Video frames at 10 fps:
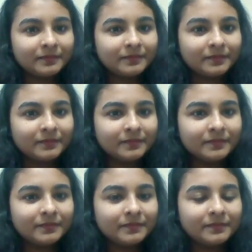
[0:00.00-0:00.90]

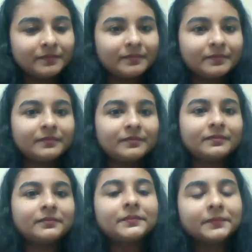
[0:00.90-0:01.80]

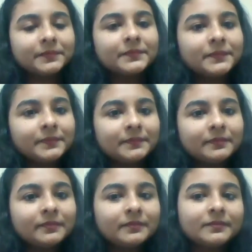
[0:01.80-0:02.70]

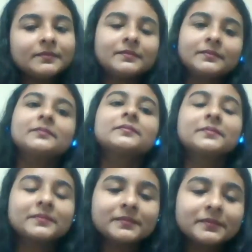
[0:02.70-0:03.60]

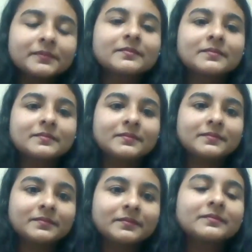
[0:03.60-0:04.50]

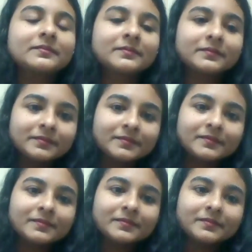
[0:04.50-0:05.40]

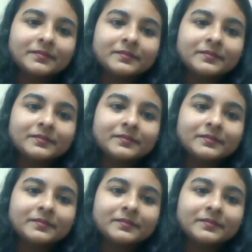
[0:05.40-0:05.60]
[no speech]